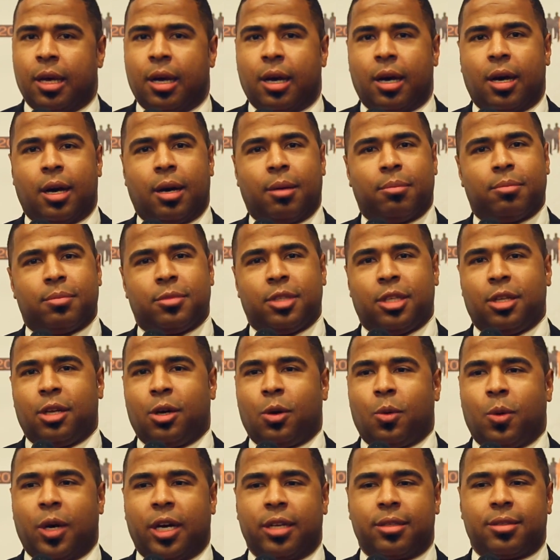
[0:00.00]
Um, you
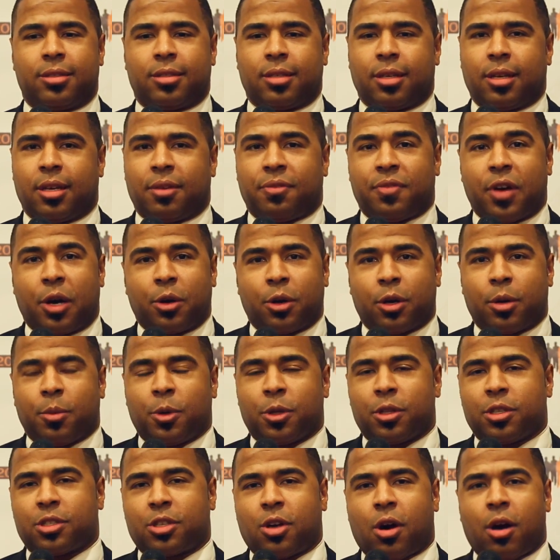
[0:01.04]
know what? Uh, found out
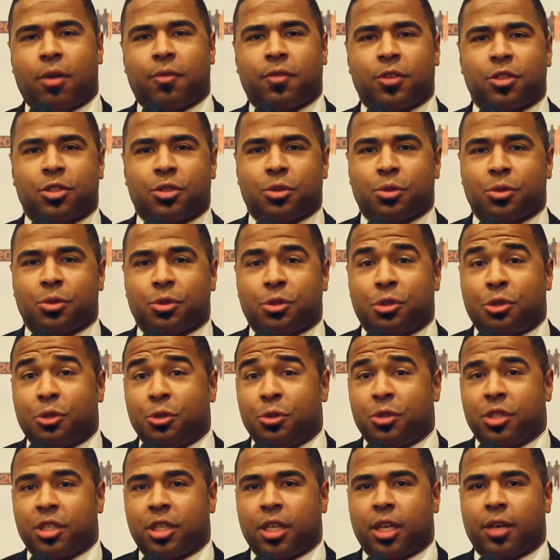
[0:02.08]
about this conference through
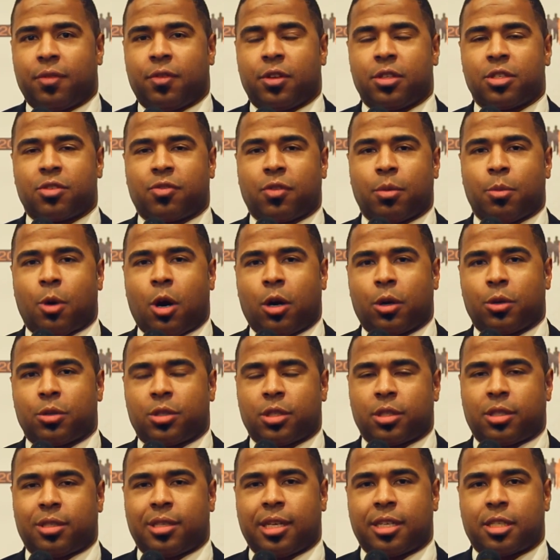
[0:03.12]
Susan Givens from Auto
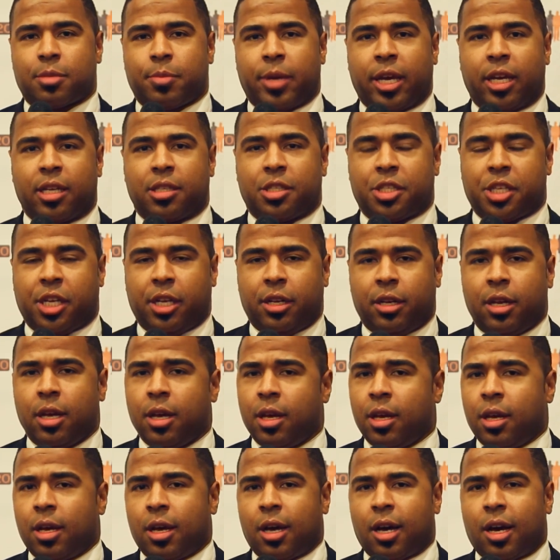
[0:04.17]
Success Magazine.
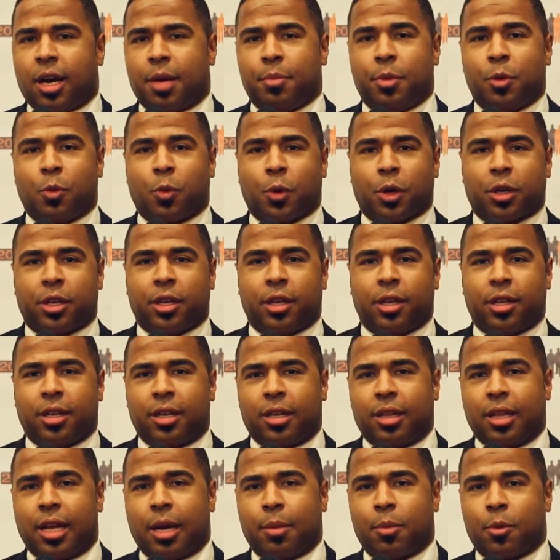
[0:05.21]
Uh, I've been working in
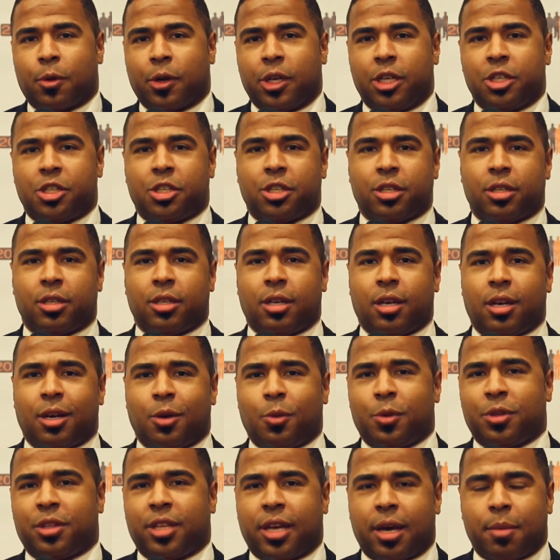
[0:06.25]
collaboration uh,
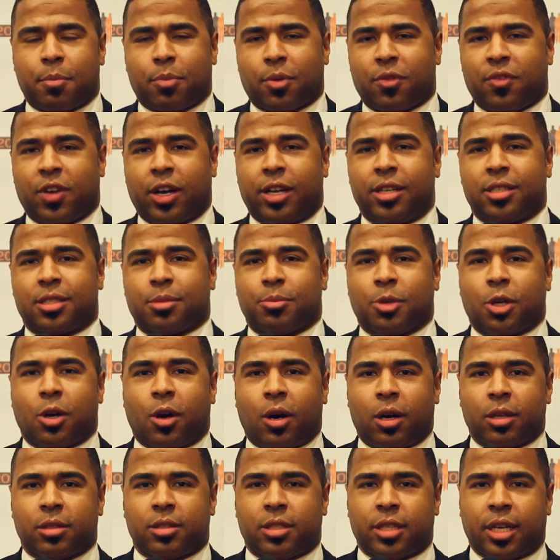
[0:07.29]
with them, providing some
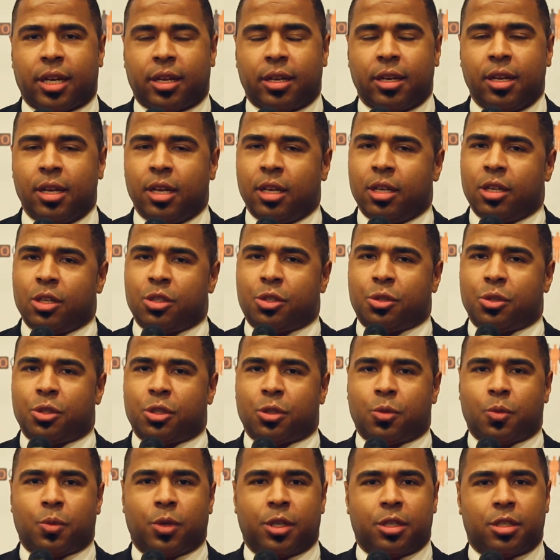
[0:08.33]
content.
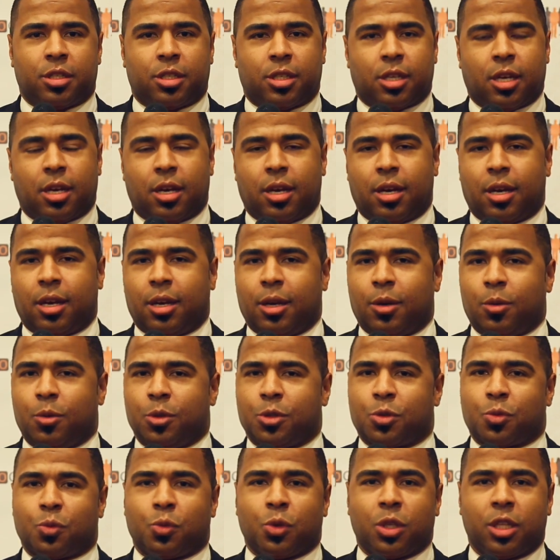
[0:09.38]
Susan was uh,
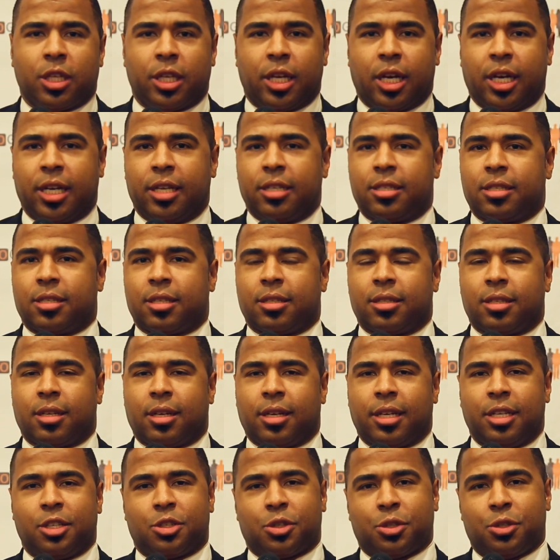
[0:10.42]
was really nice and
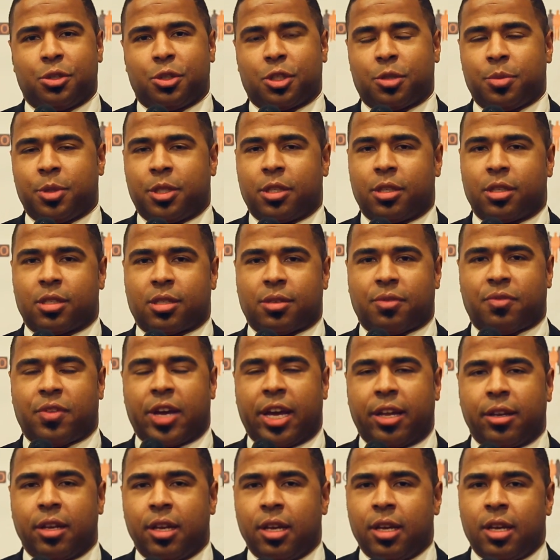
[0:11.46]
uh, introduced me to this
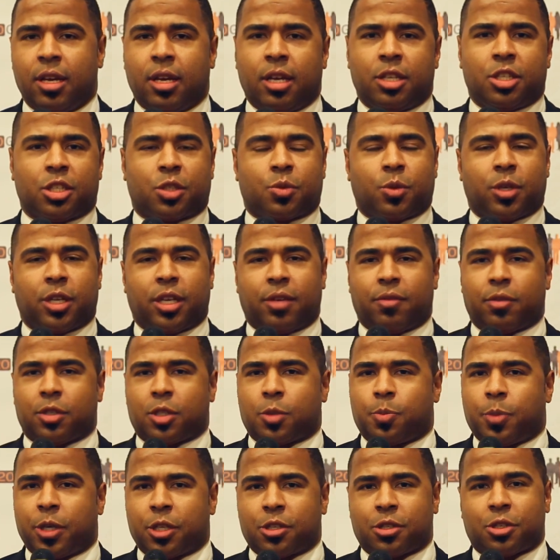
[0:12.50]
event. Just want to give a
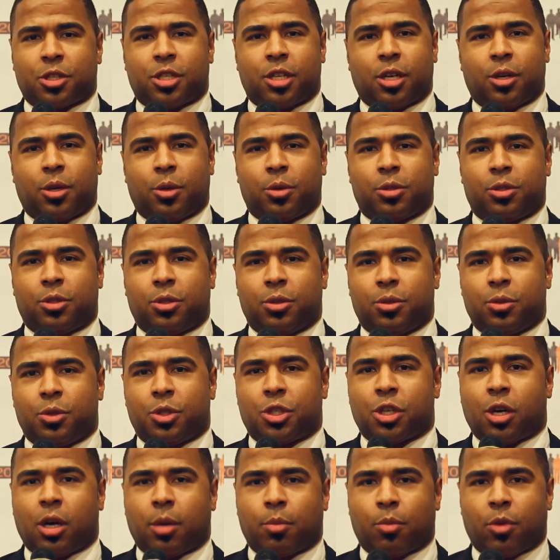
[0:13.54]
special shout out to
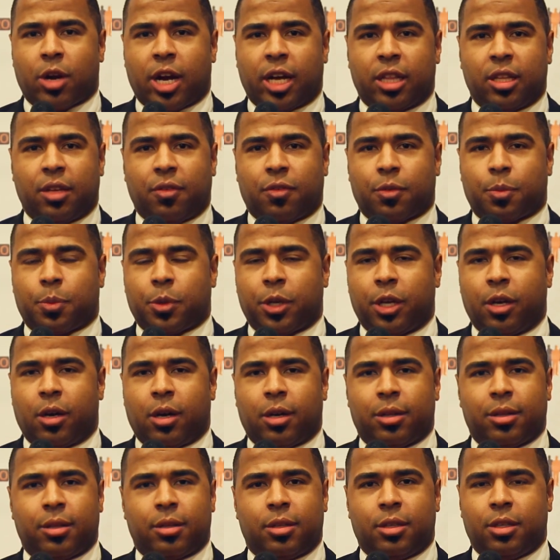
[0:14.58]
Sean Bradley for putting
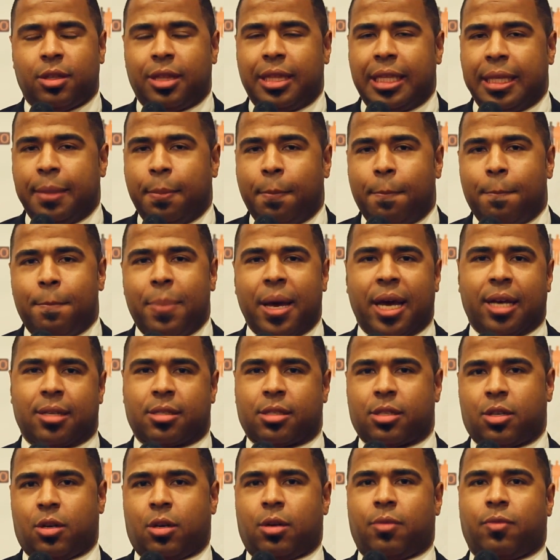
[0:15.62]
on the
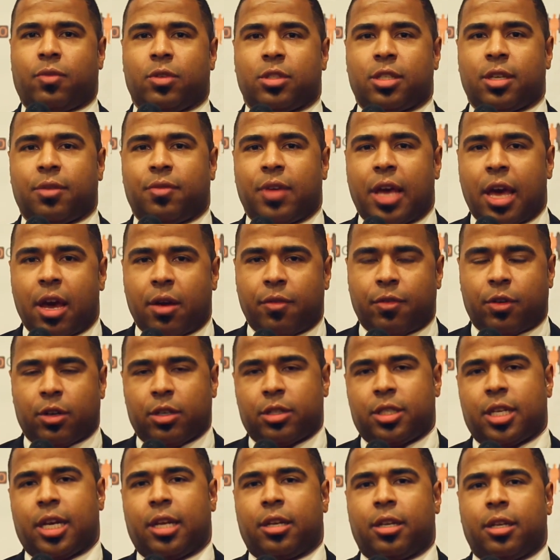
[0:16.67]
best conference I've ever
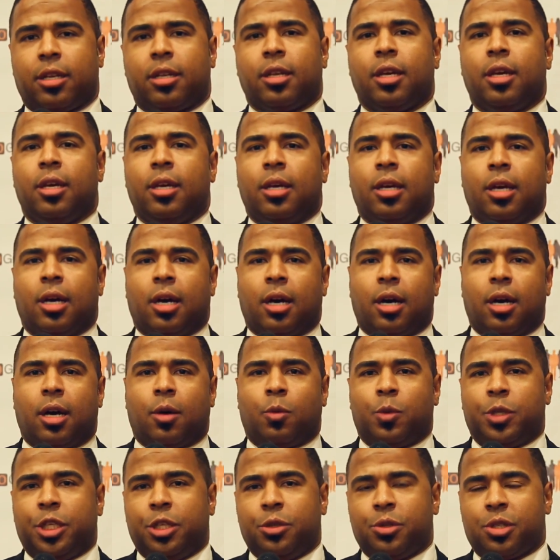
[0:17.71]
attended. Uh,
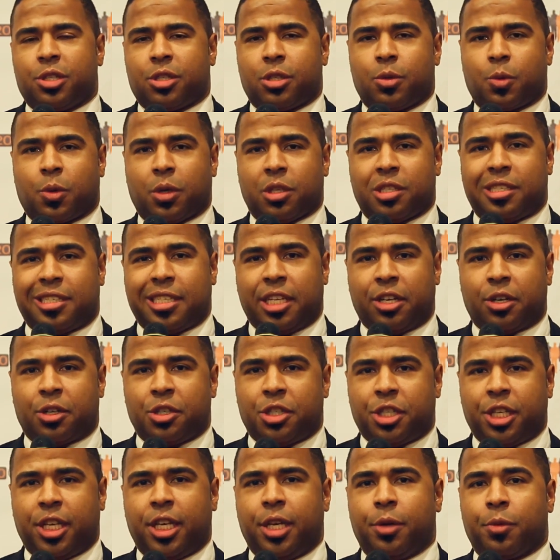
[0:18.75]
when he uses the word
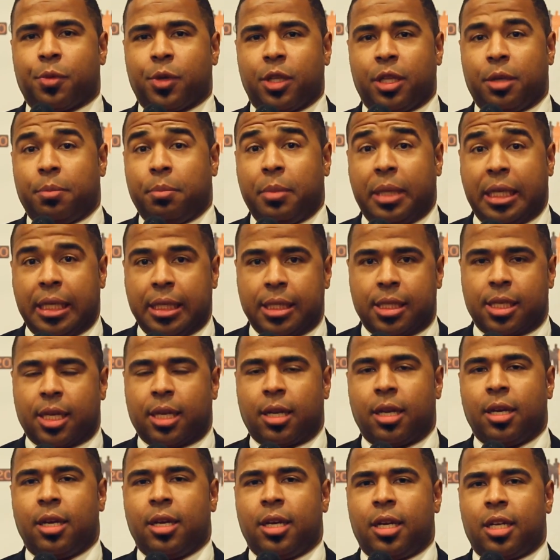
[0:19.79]
synergy, he really means
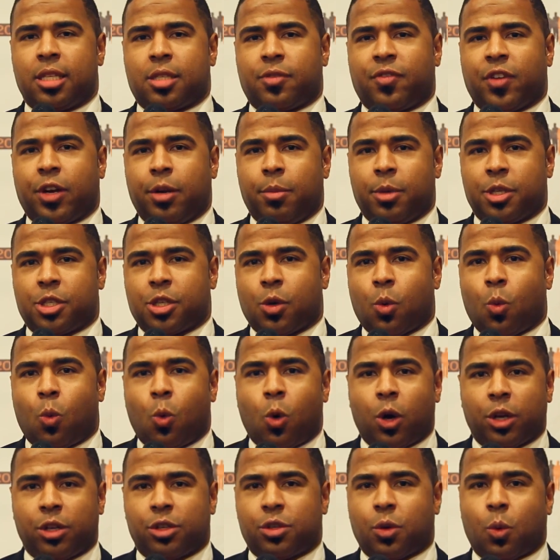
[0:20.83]
it. It's very much a
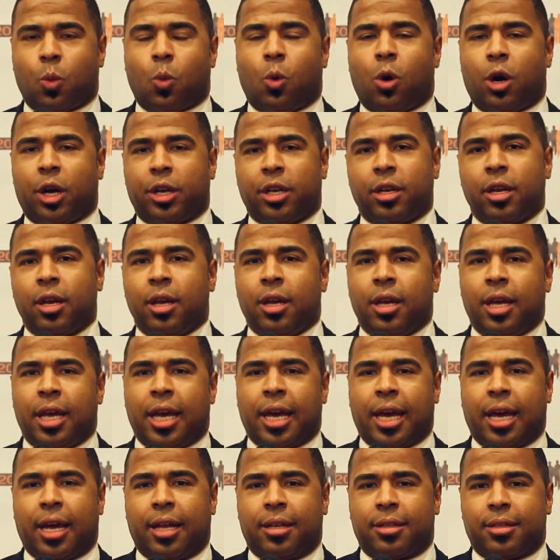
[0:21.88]
one-to-one,
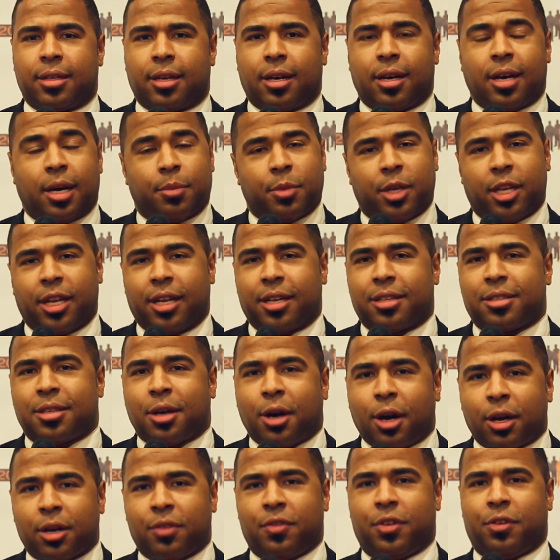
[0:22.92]
and uh, I'm getting a
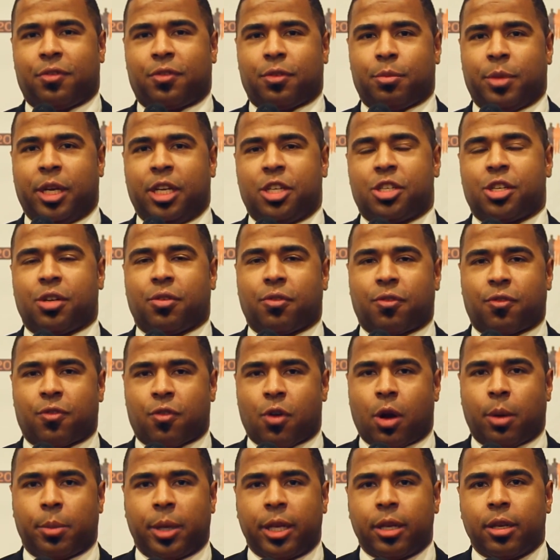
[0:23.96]
ton of information
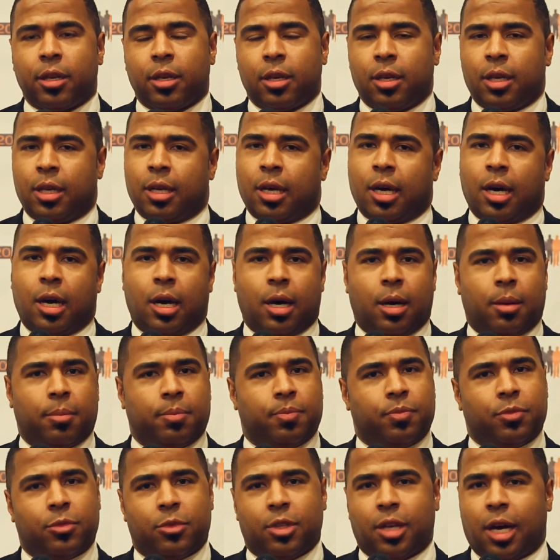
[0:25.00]
from it.
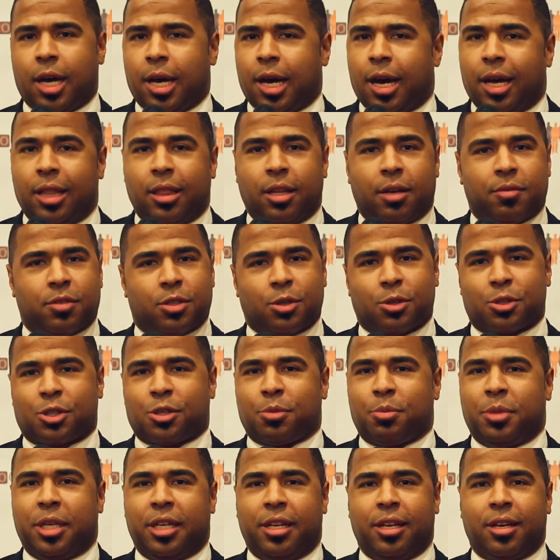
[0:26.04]
Um, I, I love
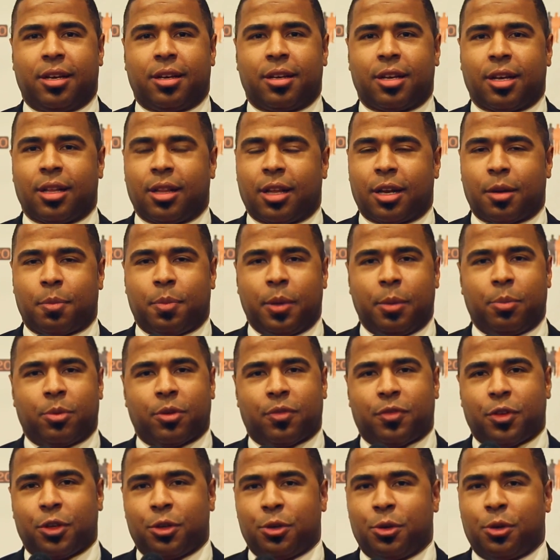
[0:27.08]
social media. A lot of
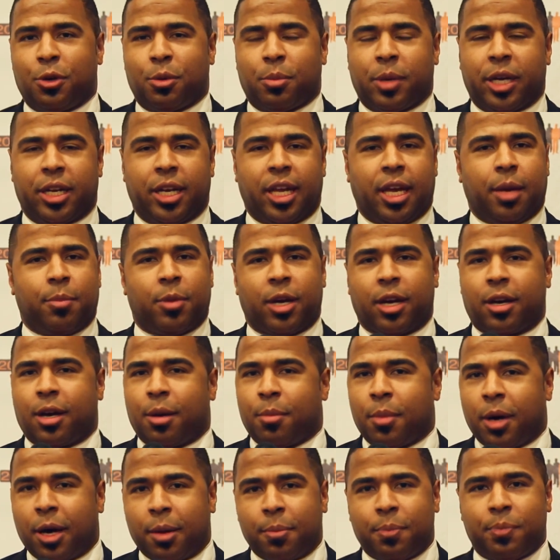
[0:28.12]
people, if you Google my name, I
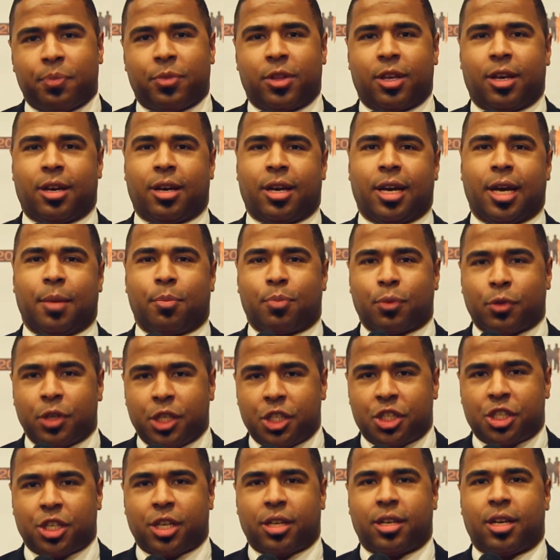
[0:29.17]
come up. Uh, I
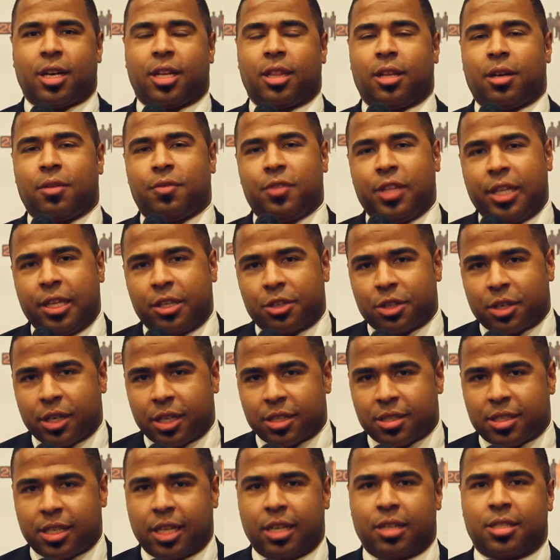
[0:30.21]
preach it. I love the
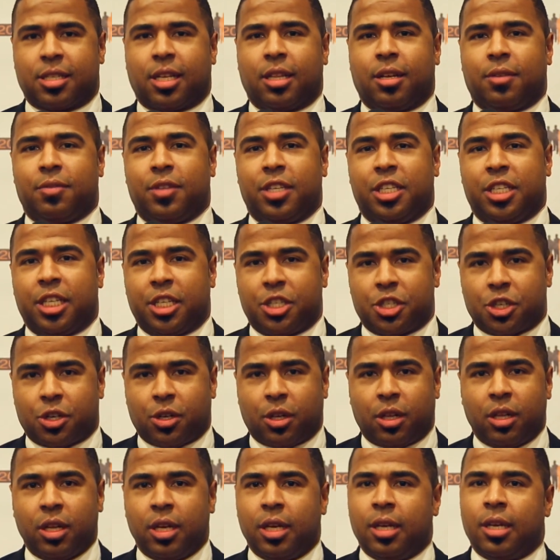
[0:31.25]
internet sales. I love the
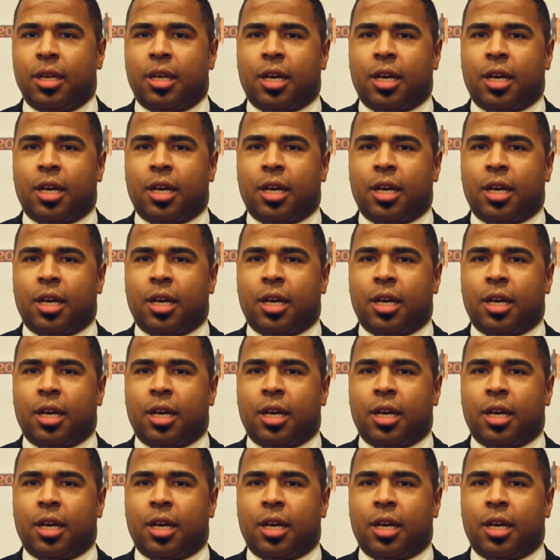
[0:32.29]
digital.